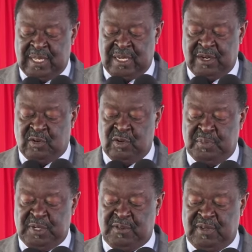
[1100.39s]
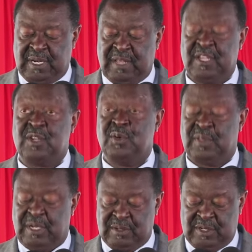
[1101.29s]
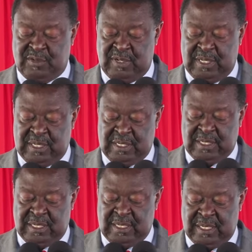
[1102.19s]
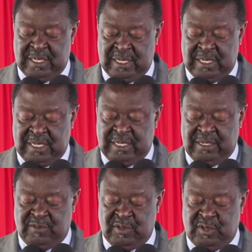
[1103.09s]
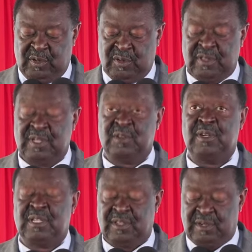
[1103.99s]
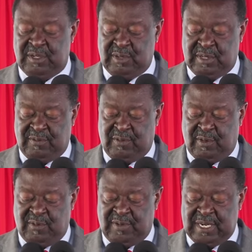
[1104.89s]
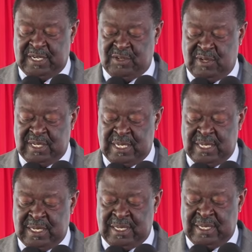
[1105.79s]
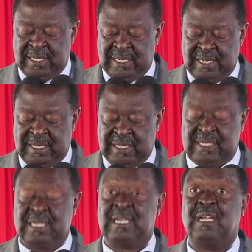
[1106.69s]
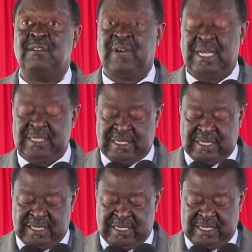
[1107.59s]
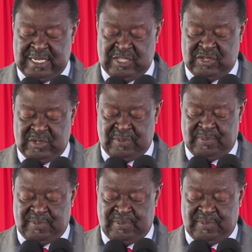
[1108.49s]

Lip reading: Recruitment of another 2,000 trainers interviewed during the 23-24 financial year is at an advanced stage.